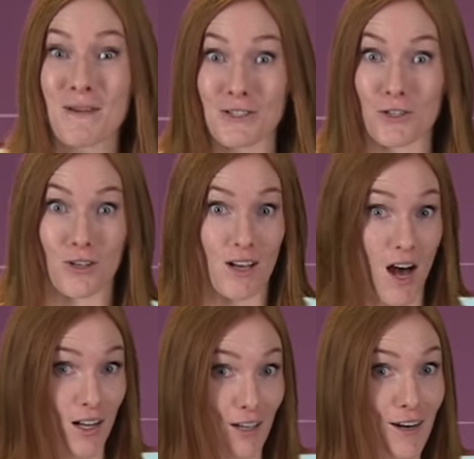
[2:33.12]
to be a certain
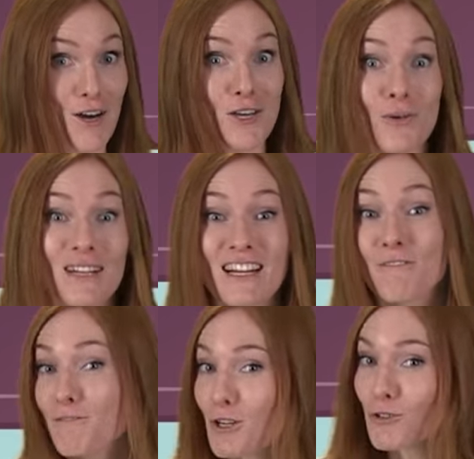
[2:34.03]
color, you can
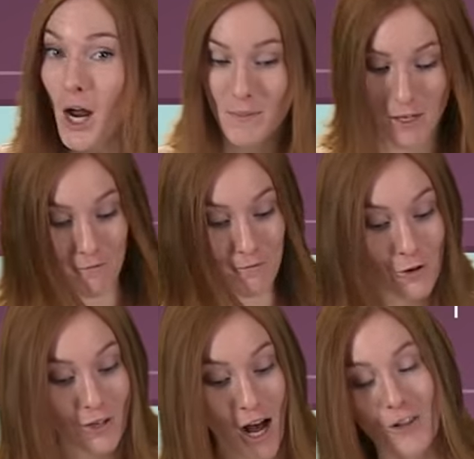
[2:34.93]
add a few drops of
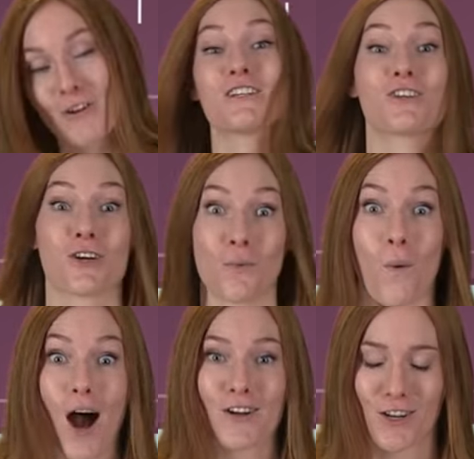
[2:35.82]
food coloring to your
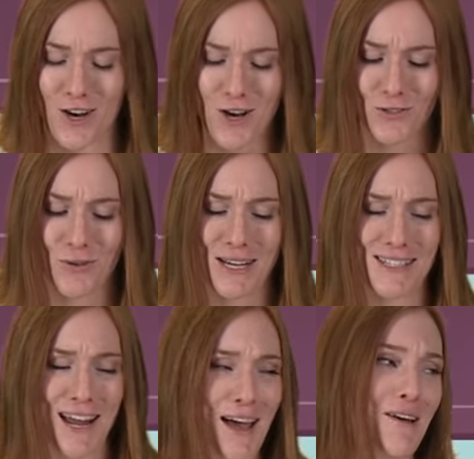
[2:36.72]
water.
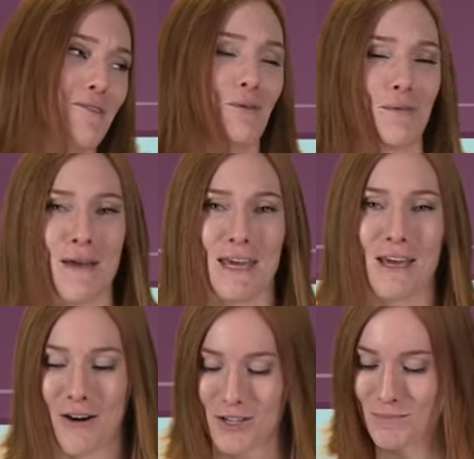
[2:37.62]
Squeaks and I will be
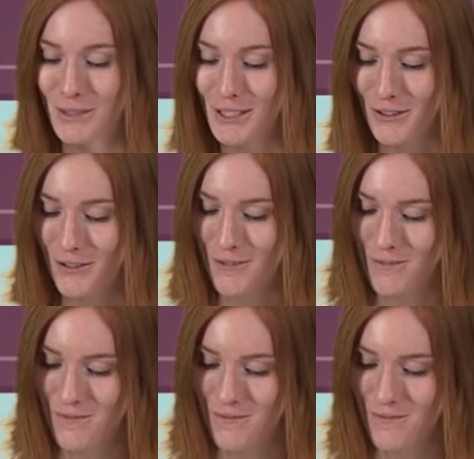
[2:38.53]
making ours blue.